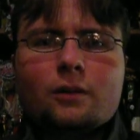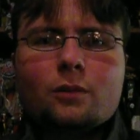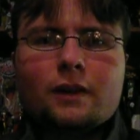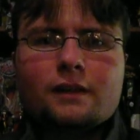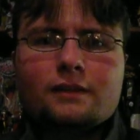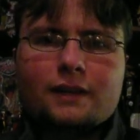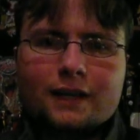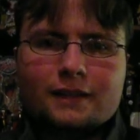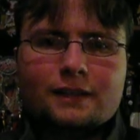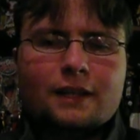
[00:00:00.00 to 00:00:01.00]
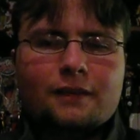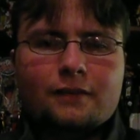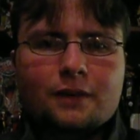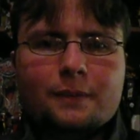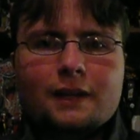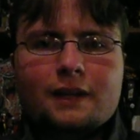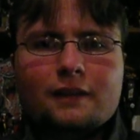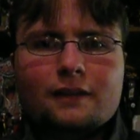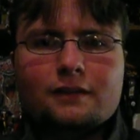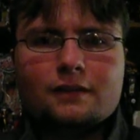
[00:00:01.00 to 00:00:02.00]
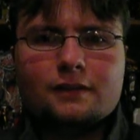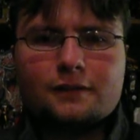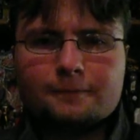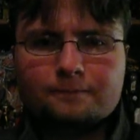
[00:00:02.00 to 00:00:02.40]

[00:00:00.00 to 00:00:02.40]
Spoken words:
was, like I said at the very beginning of this, is